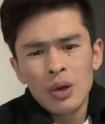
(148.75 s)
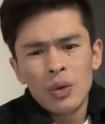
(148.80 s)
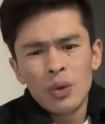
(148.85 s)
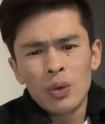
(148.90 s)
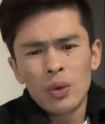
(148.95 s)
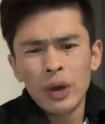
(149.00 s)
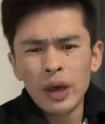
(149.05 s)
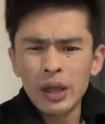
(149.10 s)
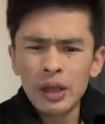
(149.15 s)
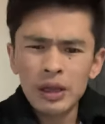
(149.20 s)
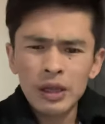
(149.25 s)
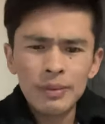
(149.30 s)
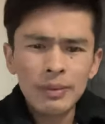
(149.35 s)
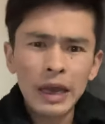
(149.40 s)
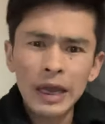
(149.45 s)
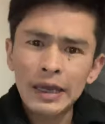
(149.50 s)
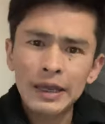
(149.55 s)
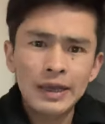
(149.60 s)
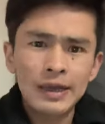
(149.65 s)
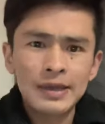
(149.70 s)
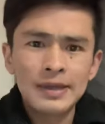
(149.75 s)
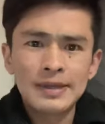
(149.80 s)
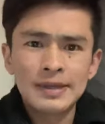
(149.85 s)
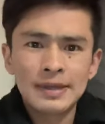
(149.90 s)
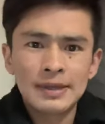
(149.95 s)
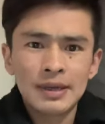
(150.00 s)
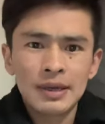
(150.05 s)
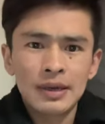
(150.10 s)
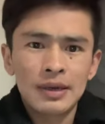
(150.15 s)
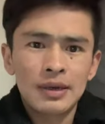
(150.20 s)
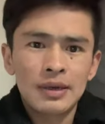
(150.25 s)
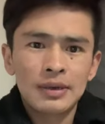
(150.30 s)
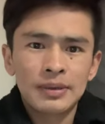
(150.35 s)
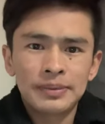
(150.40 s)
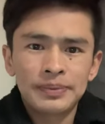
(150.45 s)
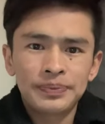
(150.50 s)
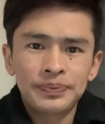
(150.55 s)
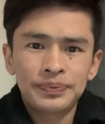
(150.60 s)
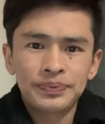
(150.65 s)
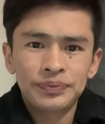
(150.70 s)
Well, in my case,
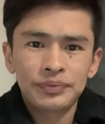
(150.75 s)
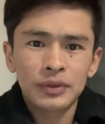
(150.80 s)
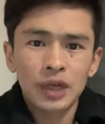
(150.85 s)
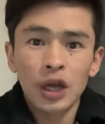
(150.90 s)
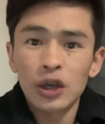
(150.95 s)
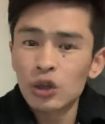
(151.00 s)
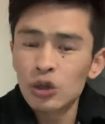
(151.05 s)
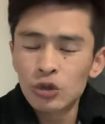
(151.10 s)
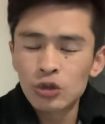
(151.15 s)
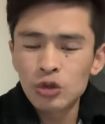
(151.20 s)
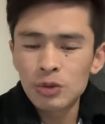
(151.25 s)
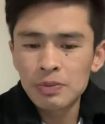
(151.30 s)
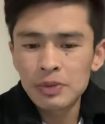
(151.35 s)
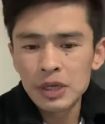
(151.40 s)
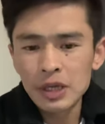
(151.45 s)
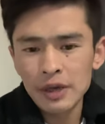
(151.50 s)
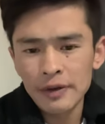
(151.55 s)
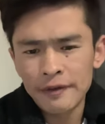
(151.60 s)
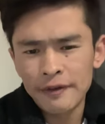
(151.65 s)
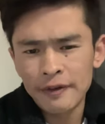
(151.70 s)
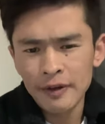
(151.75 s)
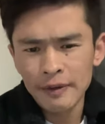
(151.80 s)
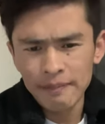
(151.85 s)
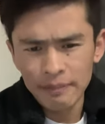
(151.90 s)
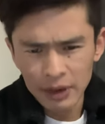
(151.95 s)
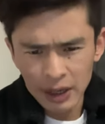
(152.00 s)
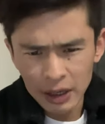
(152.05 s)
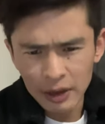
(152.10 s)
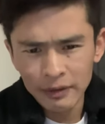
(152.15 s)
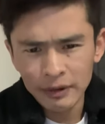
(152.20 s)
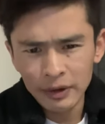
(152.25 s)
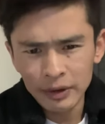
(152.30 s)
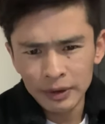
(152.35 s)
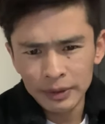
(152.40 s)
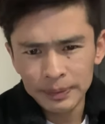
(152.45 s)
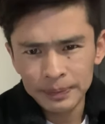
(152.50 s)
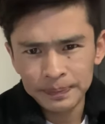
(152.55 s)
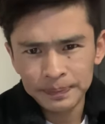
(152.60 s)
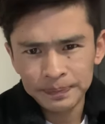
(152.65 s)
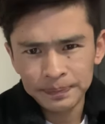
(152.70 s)
I used to be a firm believer
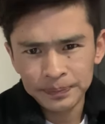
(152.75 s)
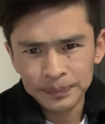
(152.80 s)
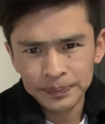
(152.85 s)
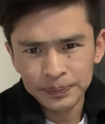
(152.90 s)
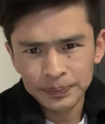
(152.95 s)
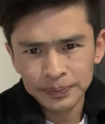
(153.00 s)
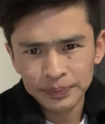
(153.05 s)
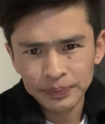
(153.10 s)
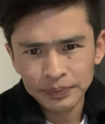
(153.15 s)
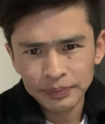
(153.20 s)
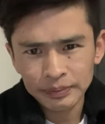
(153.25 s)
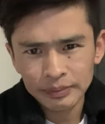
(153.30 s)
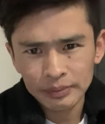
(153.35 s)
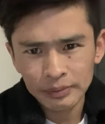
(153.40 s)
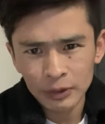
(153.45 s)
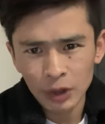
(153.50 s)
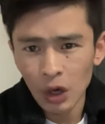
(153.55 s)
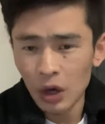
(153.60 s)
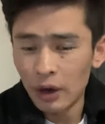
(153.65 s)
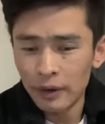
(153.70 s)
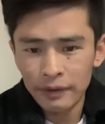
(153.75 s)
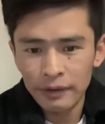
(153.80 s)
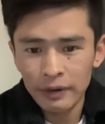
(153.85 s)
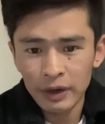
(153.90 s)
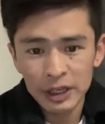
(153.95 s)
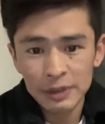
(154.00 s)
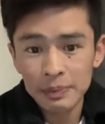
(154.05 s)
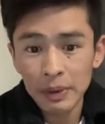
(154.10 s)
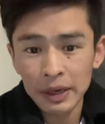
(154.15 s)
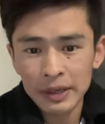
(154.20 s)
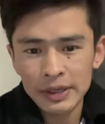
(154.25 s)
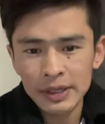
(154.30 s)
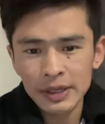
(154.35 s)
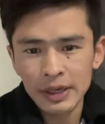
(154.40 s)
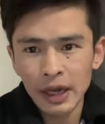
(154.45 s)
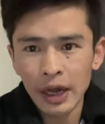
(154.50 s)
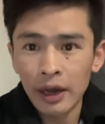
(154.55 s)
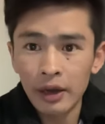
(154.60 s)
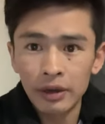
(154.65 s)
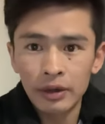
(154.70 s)
of
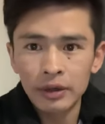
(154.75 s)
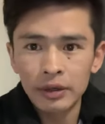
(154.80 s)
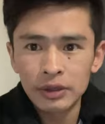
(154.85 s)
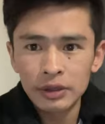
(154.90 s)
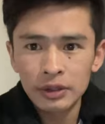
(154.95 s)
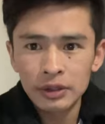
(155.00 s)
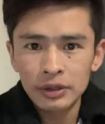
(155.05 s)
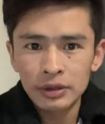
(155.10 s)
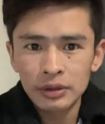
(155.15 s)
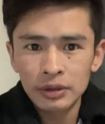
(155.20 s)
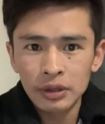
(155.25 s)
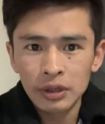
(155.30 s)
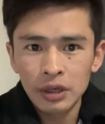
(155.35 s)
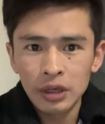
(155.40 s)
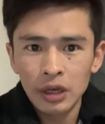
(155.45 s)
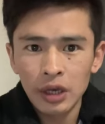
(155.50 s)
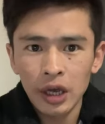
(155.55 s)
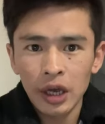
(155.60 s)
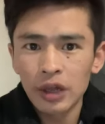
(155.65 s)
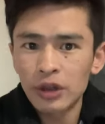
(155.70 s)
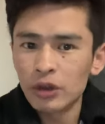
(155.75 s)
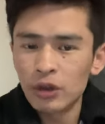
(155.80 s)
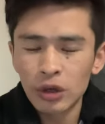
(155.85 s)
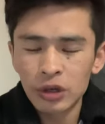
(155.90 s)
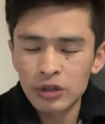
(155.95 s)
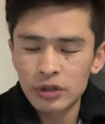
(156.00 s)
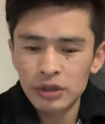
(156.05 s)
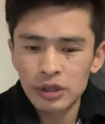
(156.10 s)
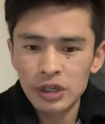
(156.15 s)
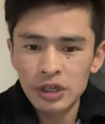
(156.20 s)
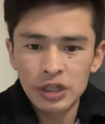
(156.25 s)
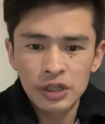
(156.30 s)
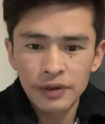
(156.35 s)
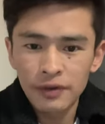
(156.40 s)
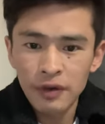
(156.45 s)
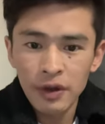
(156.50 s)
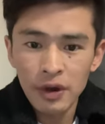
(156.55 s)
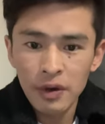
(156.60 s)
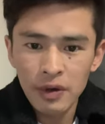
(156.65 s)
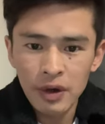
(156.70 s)
respecting elders and not
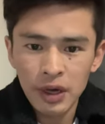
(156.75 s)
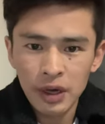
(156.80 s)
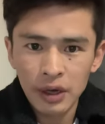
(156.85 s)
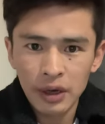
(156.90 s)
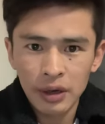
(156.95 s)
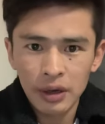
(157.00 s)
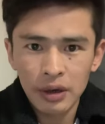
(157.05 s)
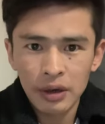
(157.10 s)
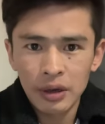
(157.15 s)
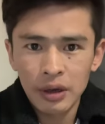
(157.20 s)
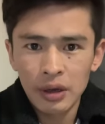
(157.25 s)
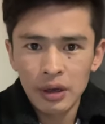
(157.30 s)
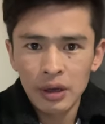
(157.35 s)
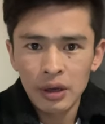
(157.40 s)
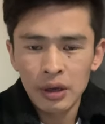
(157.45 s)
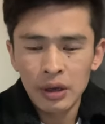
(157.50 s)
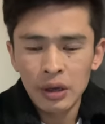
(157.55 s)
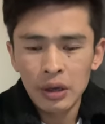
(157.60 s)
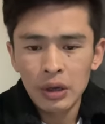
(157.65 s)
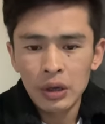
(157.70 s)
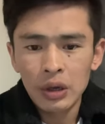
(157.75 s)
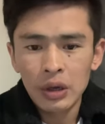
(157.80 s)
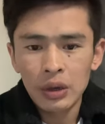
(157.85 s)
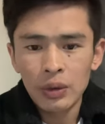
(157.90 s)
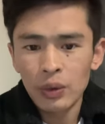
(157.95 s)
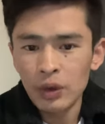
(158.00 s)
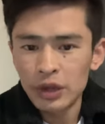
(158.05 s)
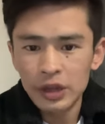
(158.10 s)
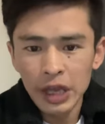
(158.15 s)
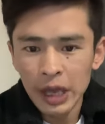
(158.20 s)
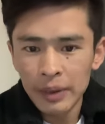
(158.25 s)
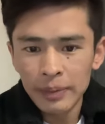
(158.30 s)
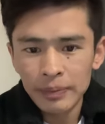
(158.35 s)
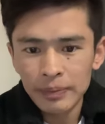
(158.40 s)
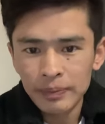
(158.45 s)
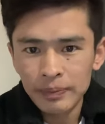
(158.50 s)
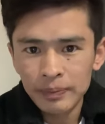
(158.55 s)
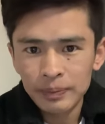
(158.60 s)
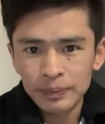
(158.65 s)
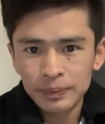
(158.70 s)
interfering with
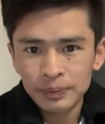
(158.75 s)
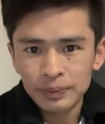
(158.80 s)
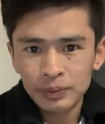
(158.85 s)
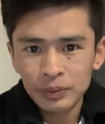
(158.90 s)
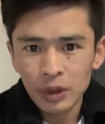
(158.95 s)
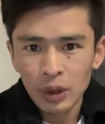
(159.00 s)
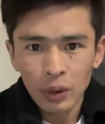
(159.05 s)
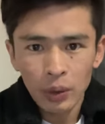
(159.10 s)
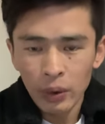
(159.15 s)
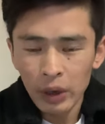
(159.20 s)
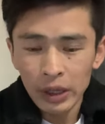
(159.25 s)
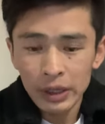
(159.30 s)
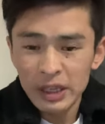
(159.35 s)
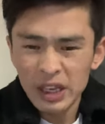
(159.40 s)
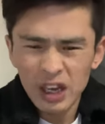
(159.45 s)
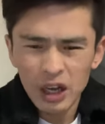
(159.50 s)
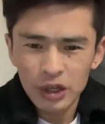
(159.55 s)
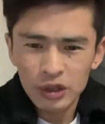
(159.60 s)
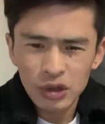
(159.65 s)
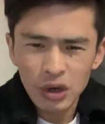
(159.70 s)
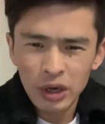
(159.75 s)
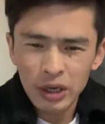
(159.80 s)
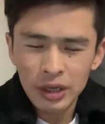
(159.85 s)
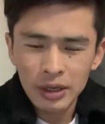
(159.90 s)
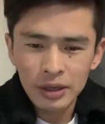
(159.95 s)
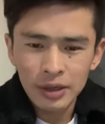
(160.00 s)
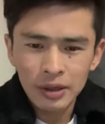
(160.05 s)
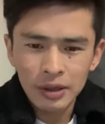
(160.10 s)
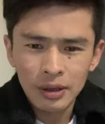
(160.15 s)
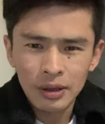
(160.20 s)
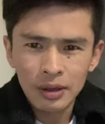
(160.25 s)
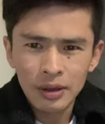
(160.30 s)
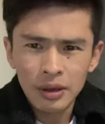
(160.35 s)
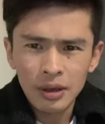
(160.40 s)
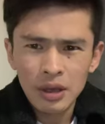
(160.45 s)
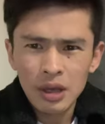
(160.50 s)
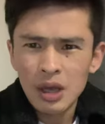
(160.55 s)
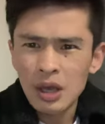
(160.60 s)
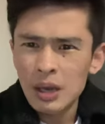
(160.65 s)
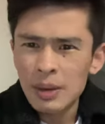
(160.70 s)
them while they are talking,
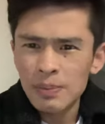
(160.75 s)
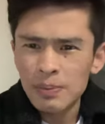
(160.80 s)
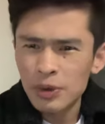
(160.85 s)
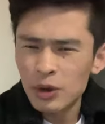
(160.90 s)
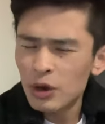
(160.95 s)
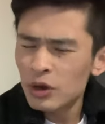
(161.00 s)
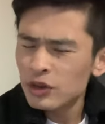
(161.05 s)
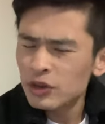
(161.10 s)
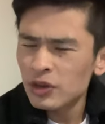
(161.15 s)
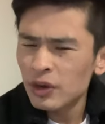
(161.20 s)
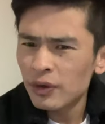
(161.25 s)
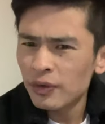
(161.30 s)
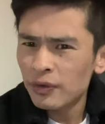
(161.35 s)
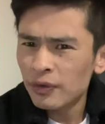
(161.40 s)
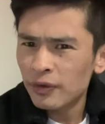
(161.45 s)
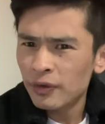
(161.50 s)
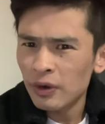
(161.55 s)
because of